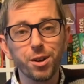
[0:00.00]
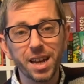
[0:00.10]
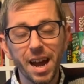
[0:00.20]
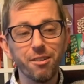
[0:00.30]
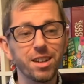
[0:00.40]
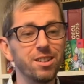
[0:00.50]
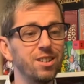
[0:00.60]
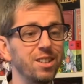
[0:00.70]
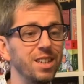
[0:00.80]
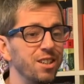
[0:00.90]

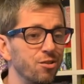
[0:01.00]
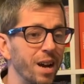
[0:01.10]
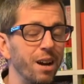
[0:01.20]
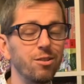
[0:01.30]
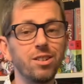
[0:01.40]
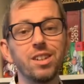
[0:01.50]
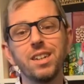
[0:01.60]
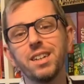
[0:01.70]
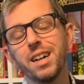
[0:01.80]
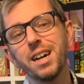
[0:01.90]
characters in each round.
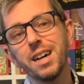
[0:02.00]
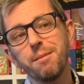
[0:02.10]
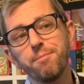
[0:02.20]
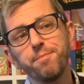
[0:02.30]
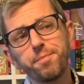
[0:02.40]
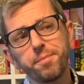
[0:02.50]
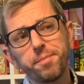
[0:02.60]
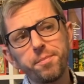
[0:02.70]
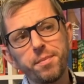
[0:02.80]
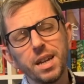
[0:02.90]

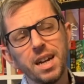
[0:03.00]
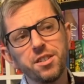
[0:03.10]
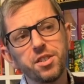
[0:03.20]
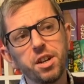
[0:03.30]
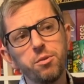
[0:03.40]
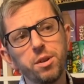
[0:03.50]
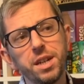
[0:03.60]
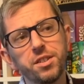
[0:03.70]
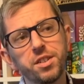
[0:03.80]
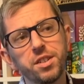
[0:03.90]
And so
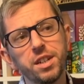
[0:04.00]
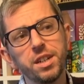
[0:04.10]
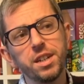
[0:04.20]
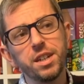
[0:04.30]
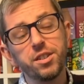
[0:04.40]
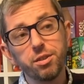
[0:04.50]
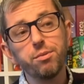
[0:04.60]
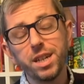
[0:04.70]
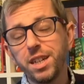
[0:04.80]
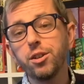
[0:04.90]
it's a
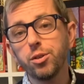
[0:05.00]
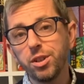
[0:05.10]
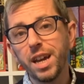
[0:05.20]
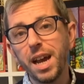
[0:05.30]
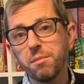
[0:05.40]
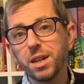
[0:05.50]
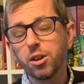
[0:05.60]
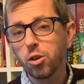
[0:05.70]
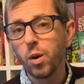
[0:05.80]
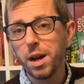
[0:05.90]
really good game. It
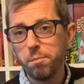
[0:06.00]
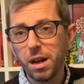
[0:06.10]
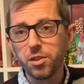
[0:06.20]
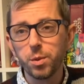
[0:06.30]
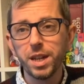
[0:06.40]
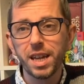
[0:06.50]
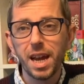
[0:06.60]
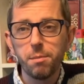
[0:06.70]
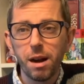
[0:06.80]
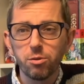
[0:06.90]
got quite a buzz when it
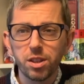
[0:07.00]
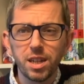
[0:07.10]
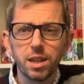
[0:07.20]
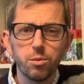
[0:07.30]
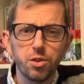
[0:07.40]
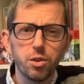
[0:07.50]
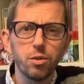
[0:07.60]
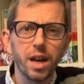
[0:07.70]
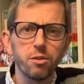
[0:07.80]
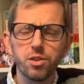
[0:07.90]
came out. I think it was
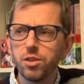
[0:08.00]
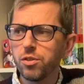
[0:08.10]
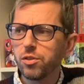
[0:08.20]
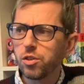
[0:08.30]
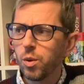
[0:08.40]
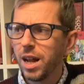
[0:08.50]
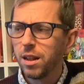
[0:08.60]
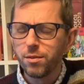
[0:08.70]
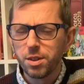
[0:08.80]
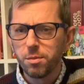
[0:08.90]

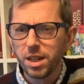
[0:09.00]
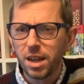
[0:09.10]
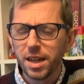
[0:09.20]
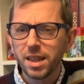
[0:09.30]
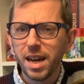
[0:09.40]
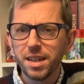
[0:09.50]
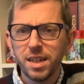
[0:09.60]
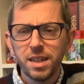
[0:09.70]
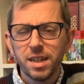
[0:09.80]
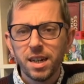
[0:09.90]
2012, something like that.
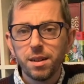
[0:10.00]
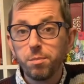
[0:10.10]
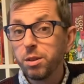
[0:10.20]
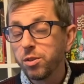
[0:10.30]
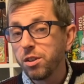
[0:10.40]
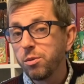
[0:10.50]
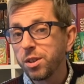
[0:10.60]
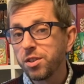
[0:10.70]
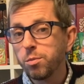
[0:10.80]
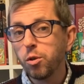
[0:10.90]
But it was only
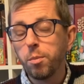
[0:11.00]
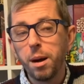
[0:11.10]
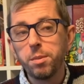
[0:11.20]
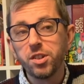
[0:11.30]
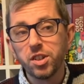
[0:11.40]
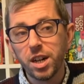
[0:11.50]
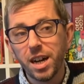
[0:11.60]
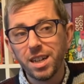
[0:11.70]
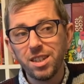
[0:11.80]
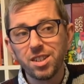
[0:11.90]
with a small publisher,
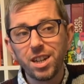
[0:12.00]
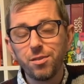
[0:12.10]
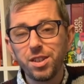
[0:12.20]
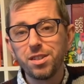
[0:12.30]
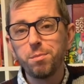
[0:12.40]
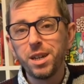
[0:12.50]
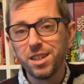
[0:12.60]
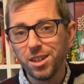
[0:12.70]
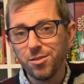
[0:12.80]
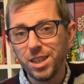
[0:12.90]
and it's kind of
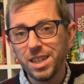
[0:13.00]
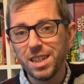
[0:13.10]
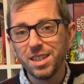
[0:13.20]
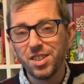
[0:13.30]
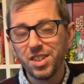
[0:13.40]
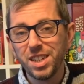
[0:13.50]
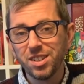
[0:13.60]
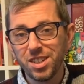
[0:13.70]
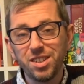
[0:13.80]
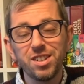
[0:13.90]
disappeared over the years
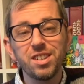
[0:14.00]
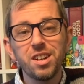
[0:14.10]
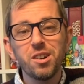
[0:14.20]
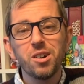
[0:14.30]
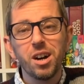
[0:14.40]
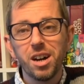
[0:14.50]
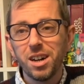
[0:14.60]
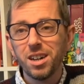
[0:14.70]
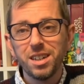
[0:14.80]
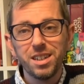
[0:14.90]
since. This is
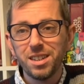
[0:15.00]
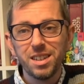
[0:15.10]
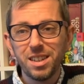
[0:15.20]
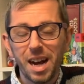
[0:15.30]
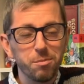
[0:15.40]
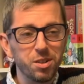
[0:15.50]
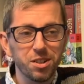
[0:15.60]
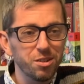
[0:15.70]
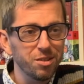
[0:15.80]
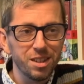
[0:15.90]
it
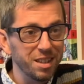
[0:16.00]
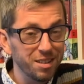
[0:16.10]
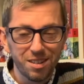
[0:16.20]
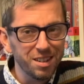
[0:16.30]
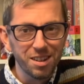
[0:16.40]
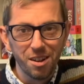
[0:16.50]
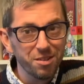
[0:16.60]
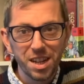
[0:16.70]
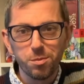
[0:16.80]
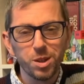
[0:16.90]
absolutely,
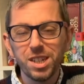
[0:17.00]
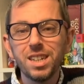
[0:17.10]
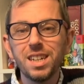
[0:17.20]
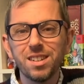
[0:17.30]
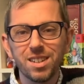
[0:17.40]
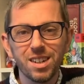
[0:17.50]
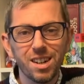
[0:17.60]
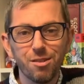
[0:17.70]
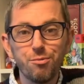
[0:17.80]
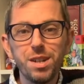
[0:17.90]
desperately needs
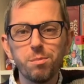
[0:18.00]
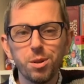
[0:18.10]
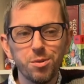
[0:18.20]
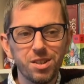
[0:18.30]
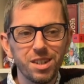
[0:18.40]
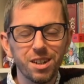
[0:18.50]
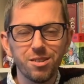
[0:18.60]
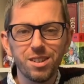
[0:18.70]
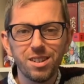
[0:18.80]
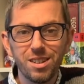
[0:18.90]
a
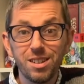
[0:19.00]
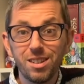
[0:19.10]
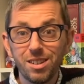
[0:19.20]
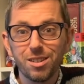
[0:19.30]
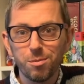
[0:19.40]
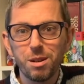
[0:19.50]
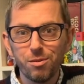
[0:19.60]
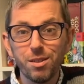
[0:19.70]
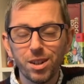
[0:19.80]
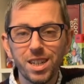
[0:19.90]
reboot, to be
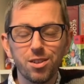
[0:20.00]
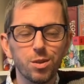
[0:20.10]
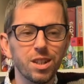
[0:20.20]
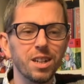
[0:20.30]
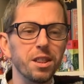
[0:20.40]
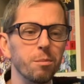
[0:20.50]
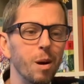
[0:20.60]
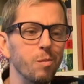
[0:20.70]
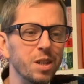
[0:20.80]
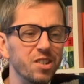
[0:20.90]
re-released with another
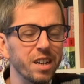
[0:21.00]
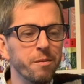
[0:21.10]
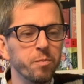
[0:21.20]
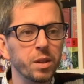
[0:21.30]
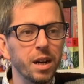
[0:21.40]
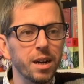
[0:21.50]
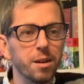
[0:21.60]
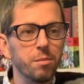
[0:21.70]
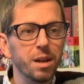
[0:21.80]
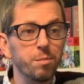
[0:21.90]
publisher,
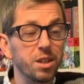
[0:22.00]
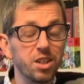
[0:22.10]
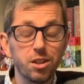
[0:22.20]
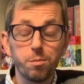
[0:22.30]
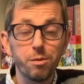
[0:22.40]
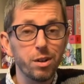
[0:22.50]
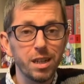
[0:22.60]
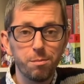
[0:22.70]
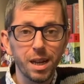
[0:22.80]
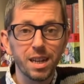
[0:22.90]
because it could be
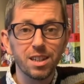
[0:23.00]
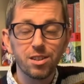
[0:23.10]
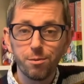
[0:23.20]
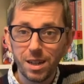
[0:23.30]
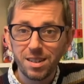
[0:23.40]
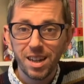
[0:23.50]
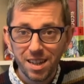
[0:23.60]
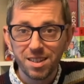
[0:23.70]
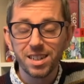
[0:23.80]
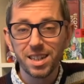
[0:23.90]
really big. It's a
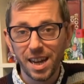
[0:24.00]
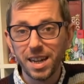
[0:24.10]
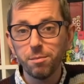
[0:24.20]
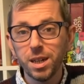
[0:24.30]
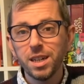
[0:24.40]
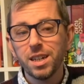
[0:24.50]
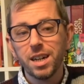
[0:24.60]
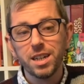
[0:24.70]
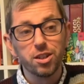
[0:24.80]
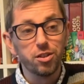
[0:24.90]
fantastic game.
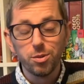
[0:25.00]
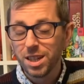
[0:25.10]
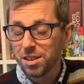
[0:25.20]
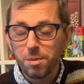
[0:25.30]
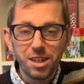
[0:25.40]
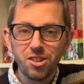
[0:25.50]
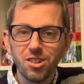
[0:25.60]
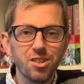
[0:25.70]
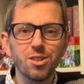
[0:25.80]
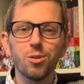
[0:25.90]
It could do with
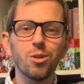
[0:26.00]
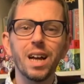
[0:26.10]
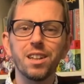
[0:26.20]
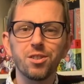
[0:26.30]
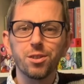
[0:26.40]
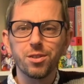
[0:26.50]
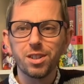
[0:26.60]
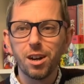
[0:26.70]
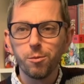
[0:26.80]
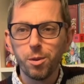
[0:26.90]
expansions and all that sort of
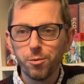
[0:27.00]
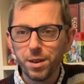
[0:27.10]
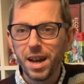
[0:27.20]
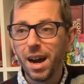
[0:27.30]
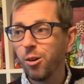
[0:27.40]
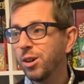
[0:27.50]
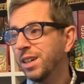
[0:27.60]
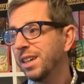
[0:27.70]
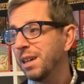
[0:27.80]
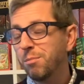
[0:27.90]
stuff. But for now,
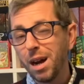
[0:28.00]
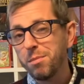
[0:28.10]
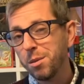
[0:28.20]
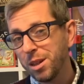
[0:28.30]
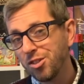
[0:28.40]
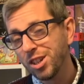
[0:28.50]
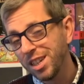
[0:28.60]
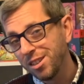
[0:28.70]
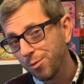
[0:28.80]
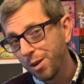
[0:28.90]
it might be a bit
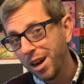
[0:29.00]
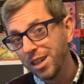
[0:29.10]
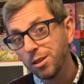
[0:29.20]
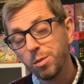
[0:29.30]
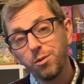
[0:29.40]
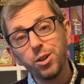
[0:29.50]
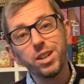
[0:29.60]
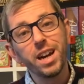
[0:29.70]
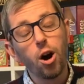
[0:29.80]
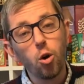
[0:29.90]
tricky to find. But if you
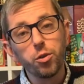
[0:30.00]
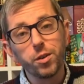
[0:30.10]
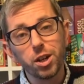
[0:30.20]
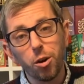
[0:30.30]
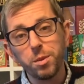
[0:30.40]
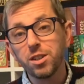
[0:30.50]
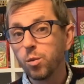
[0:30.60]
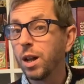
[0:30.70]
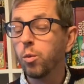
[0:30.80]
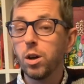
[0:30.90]
can get hold of a copy, it's
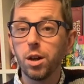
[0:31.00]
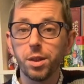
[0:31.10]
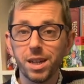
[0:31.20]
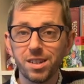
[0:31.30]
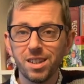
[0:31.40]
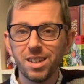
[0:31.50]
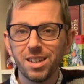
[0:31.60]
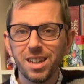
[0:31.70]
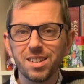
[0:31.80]
well worth it. That's